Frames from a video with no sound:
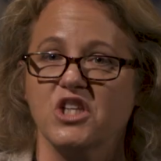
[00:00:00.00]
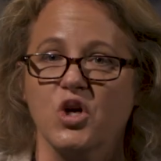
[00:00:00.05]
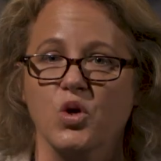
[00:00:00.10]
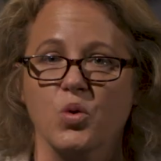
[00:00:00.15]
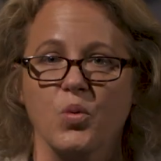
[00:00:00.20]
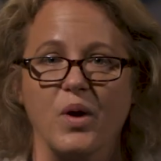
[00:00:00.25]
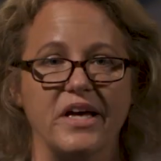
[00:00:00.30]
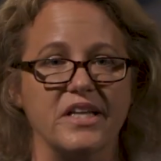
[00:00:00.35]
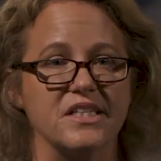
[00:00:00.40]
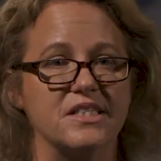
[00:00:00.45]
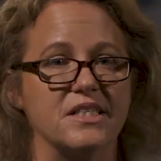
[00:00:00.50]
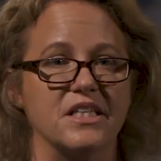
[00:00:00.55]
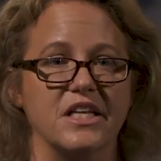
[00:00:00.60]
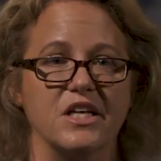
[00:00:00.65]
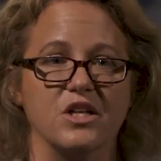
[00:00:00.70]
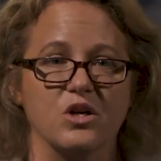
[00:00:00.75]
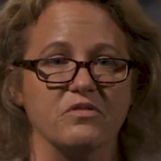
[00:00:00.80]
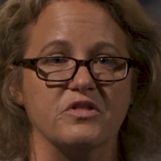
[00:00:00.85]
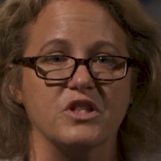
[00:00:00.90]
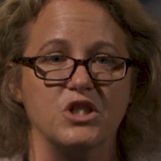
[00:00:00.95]
the greatest
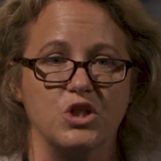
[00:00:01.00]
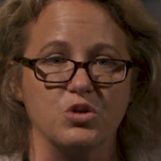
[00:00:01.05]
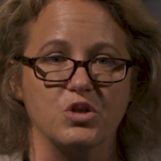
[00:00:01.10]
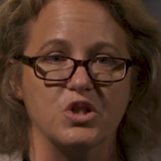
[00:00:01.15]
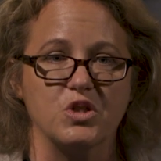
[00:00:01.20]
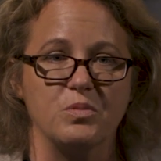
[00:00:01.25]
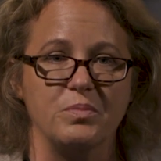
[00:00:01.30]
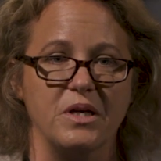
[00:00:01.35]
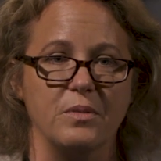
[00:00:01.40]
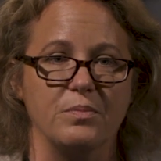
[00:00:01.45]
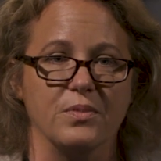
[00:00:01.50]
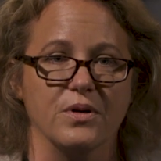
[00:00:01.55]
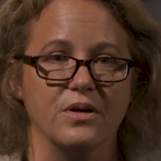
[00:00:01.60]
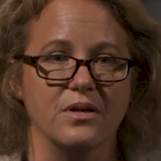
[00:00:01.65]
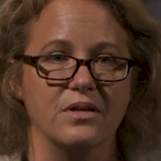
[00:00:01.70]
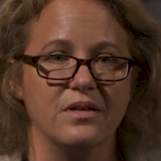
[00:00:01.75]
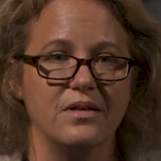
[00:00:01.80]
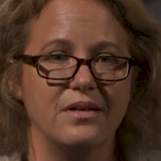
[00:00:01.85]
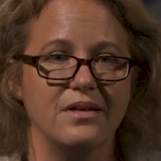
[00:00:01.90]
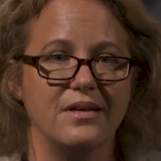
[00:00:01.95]
leader of the Jewish
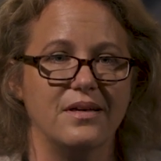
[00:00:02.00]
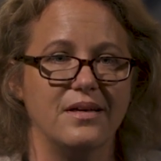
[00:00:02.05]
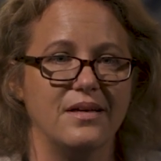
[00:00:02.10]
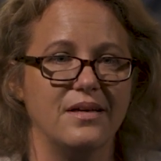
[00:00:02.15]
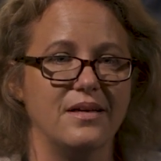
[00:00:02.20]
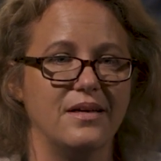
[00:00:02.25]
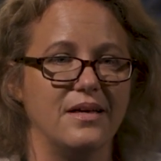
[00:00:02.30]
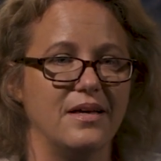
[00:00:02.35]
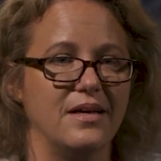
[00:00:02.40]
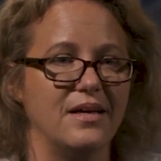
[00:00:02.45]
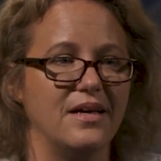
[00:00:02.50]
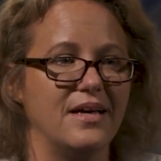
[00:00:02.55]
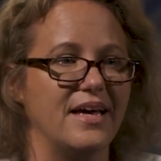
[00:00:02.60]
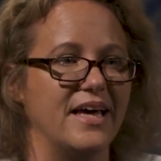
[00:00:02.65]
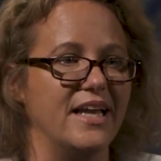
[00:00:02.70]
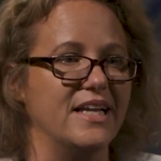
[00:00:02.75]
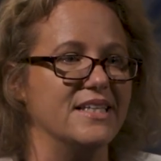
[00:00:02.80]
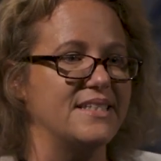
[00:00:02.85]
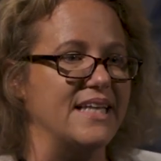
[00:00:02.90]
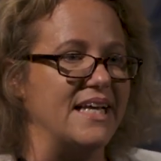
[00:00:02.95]
people.
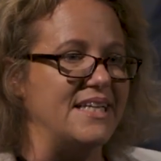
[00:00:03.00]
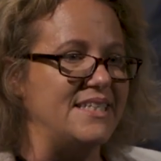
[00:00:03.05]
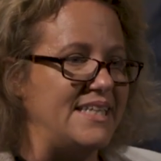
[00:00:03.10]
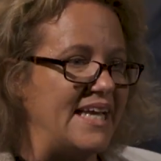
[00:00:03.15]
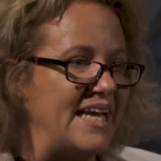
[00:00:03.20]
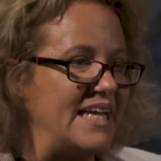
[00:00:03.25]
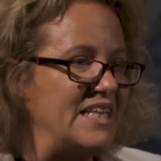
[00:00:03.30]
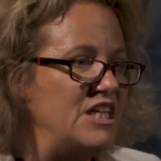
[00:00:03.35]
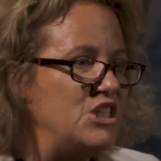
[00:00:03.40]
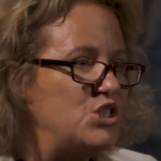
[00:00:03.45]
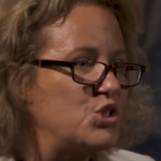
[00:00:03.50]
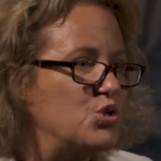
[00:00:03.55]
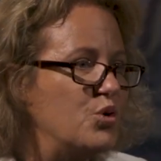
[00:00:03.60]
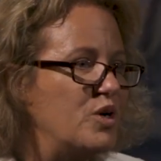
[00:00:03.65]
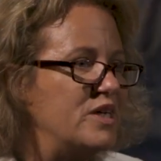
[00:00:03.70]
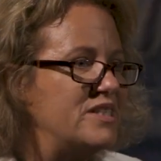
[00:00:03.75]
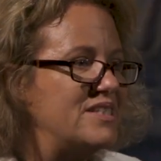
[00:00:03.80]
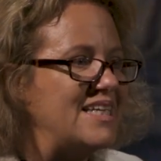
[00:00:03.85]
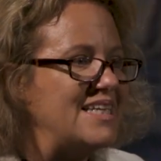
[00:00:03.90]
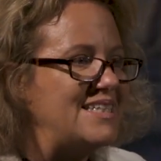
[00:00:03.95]
And it's that daily
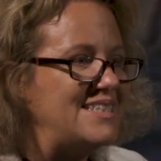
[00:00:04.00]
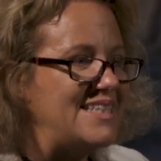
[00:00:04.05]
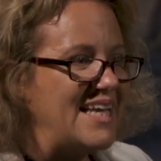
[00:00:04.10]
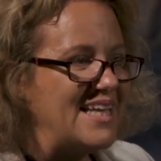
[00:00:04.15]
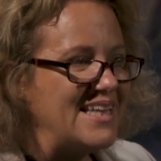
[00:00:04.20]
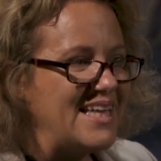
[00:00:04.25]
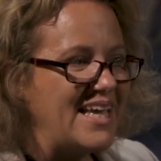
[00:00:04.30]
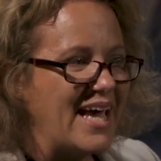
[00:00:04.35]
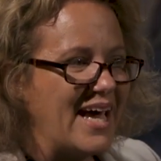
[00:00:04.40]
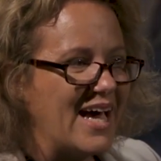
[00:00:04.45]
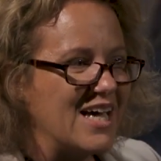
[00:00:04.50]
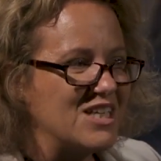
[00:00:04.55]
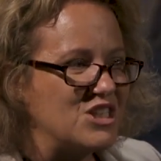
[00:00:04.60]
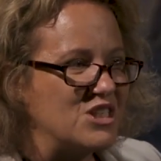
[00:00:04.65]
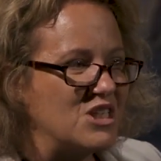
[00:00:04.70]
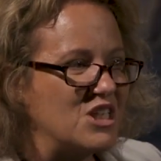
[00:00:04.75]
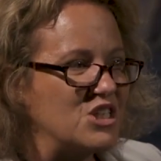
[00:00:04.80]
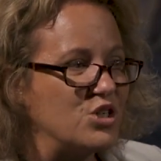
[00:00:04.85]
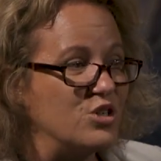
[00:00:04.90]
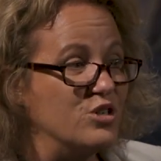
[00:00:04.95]
choice, that daily
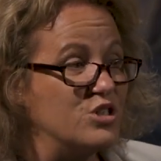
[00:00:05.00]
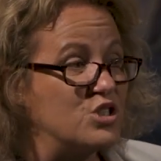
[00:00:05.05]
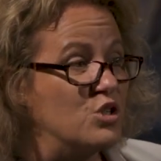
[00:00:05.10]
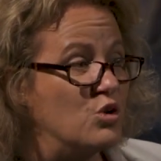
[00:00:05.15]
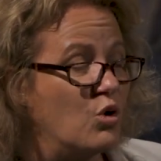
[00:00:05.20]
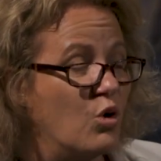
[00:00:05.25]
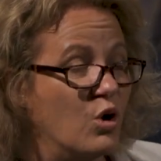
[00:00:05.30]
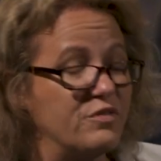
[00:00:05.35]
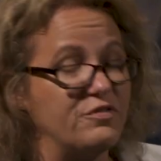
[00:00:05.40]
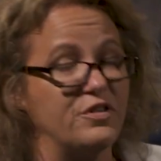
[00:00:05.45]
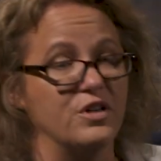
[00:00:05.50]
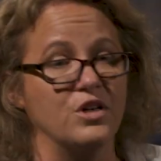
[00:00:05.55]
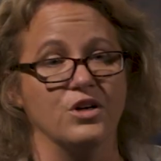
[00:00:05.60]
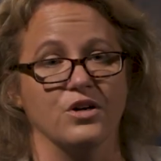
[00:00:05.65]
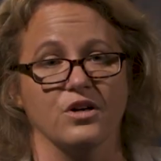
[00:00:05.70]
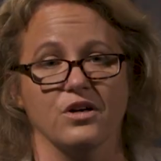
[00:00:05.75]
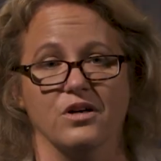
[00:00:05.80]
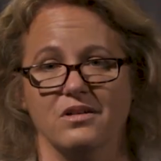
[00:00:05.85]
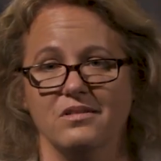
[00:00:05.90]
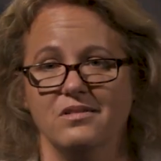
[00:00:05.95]
action that turns an orphan
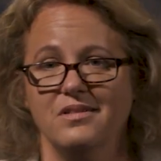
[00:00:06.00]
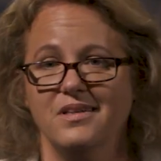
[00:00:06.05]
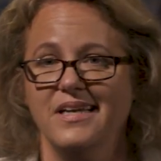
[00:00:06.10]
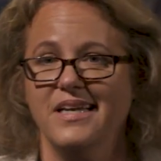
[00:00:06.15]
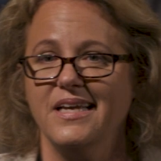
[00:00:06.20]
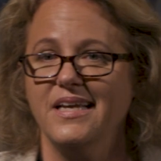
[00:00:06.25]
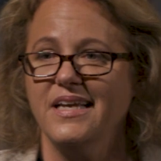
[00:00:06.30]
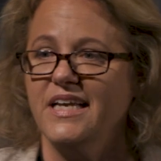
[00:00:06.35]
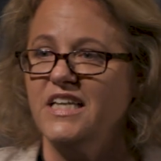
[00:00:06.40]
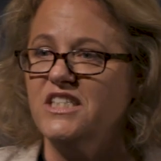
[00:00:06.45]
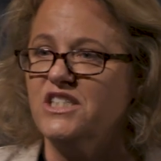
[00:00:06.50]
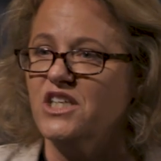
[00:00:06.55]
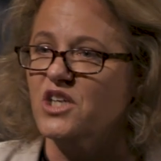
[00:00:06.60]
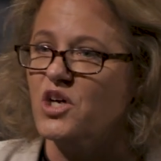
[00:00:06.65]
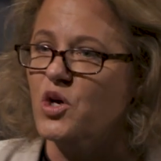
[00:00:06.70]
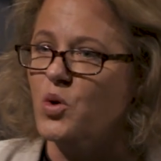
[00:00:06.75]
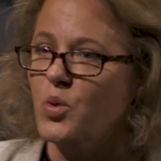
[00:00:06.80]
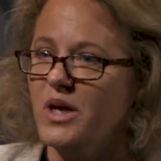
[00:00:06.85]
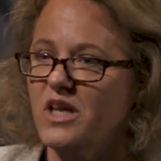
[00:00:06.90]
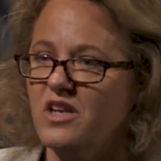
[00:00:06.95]
girl into the
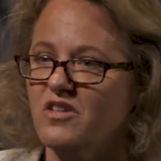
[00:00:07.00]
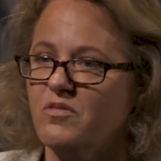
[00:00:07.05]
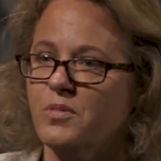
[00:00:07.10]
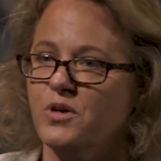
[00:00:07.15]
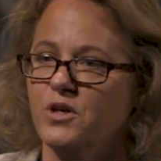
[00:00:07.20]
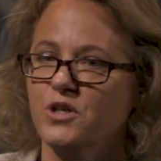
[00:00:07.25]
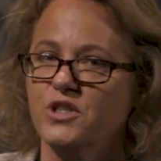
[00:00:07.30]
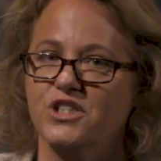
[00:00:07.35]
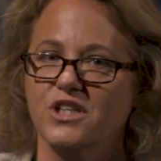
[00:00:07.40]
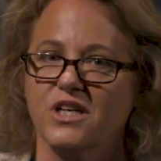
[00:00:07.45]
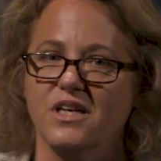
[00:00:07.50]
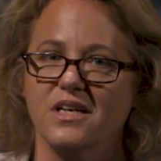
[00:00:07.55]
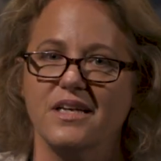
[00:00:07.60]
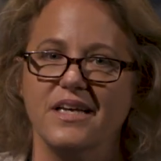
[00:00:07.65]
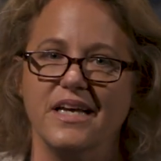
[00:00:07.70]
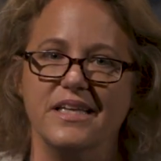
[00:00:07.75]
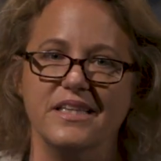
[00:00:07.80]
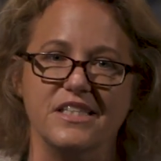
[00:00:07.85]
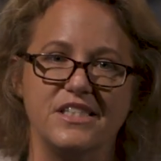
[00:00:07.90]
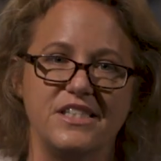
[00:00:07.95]
queen of Persia
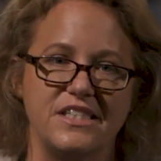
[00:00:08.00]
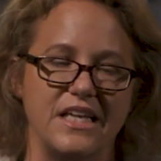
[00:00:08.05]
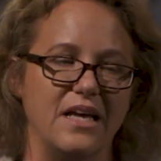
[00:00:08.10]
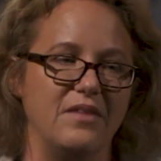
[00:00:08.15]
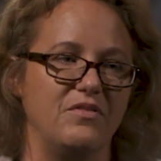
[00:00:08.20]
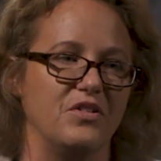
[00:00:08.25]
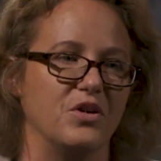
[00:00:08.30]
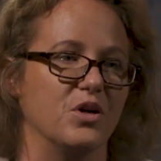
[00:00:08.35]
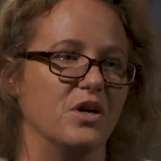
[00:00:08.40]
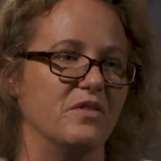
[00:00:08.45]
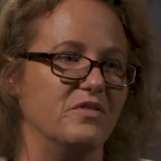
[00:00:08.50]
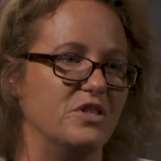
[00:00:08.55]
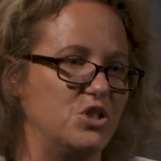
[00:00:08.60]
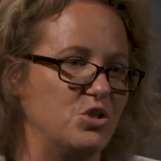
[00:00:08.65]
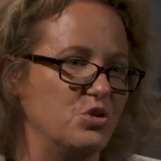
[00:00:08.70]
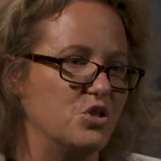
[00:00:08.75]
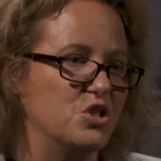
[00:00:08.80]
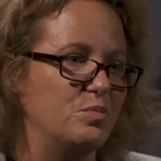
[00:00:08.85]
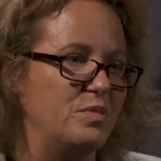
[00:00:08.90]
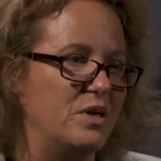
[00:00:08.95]
and the savior of the
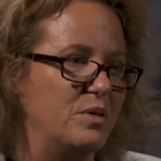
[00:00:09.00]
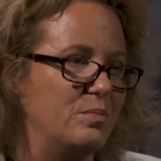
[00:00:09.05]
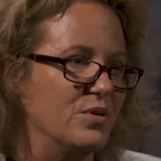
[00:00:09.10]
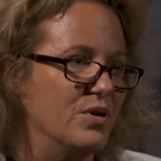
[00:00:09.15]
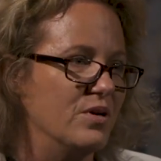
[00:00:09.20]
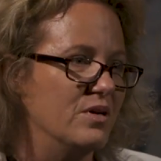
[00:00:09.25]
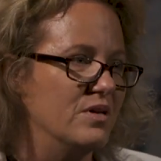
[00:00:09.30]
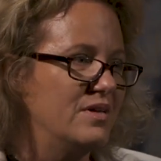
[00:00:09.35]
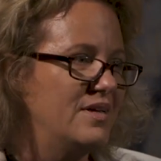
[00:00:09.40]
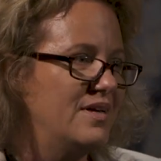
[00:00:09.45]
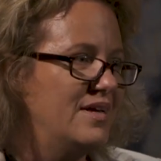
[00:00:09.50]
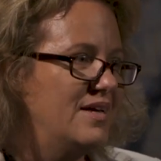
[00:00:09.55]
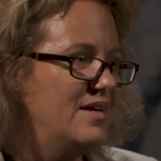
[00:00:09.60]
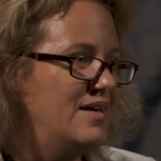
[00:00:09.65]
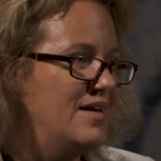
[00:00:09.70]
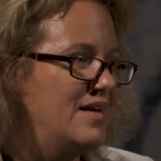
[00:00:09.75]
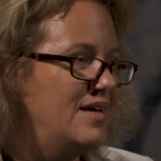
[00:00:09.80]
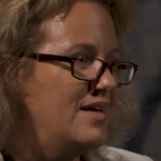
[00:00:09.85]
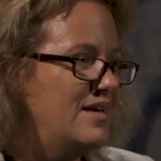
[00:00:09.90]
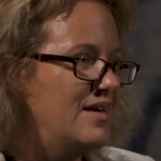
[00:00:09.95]
Jewish people.
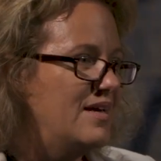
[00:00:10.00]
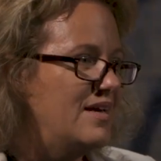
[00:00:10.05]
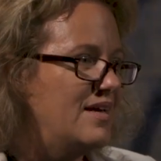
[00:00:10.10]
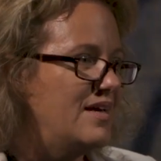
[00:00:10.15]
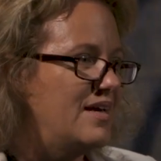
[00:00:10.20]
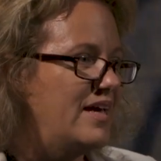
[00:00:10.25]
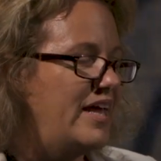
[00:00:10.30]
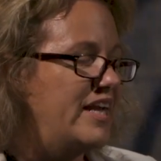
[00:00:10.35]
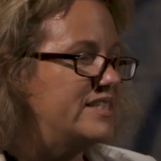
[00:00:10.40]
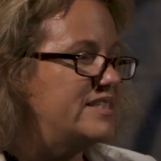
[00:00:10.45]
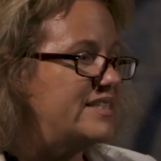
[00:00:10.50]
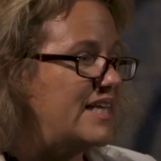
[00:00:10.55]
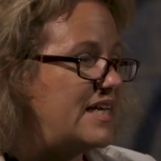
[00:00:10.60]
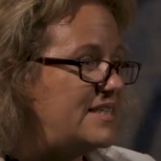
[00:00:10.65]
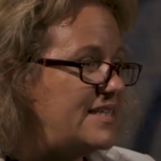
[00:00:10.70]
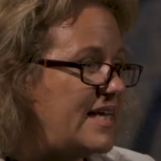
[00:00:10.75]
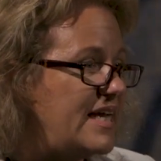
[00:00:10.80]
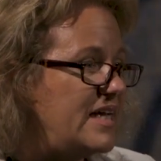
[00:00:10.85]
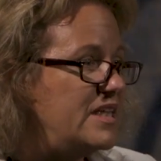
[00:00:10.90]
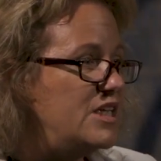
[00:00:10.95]
And it's that
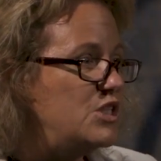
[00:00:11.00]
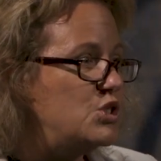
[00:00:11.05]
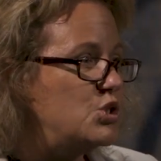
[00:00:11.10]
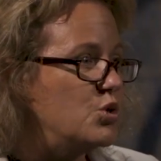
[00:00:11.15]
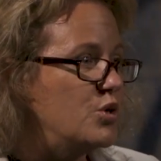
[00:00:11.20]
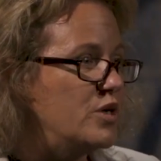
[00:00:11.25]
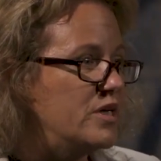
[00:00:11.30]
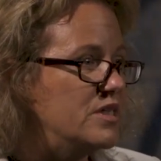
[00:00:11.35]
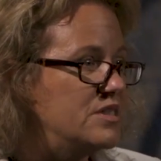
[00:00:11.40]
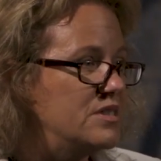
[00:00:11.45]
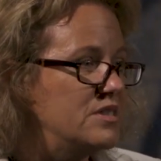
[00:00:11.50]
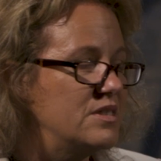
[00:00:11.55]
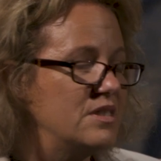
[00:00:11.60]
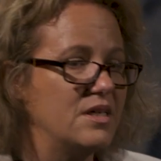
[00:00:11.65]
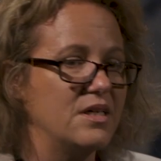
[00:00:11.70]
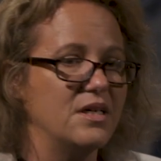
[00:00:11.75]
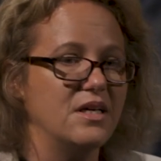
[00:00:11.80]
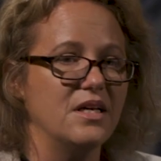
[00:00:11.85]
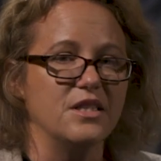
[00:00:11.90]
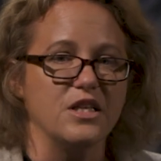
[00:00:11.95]
daily choice
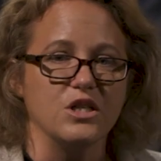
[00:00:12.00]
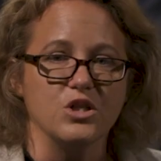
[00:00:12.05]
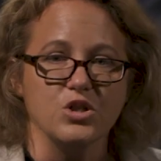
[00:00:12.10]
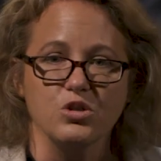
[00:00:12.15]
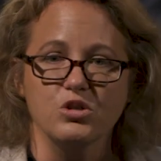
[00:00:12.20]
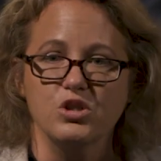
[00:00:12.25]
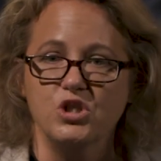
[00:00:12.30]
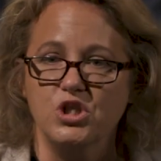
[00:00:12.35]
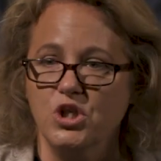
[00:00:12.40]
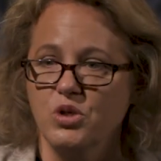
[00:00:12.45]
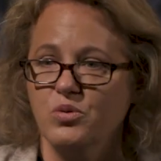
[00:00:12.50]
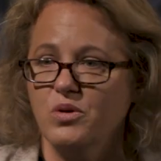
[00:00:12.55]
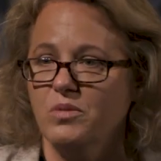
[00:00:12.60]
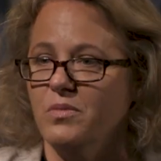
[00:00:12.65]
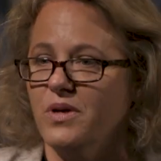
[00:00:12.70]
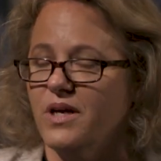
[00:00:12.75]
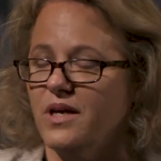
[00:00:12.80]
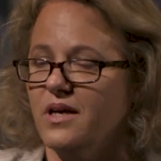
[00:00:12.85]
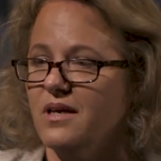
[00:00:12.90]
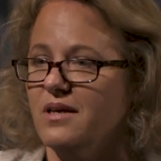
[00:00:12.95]
that turns you and
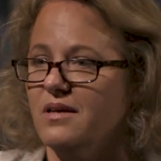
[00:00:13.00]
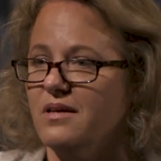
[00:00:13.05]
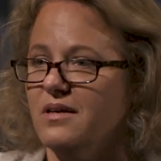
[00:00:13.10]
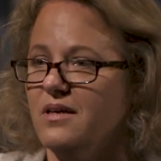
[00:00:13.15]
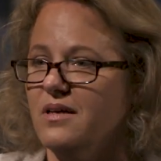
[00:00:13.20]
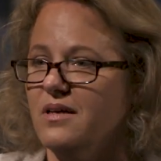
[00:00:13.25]
me